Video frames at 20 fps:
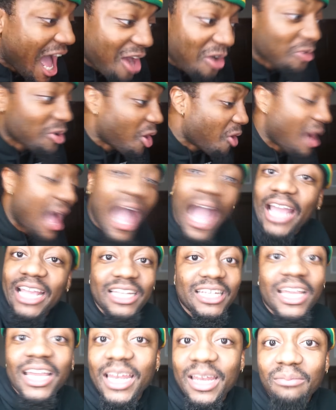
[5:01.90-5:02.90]
I don't know how
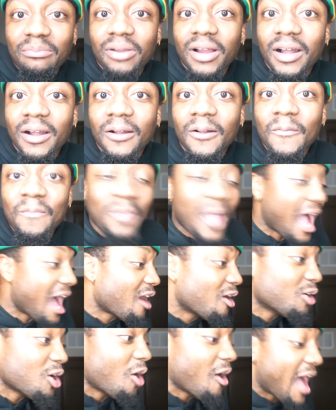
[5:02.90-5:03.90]
he did it, bro.
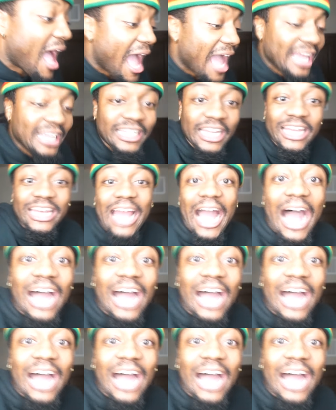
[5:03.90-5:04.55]
I don't know how he did it.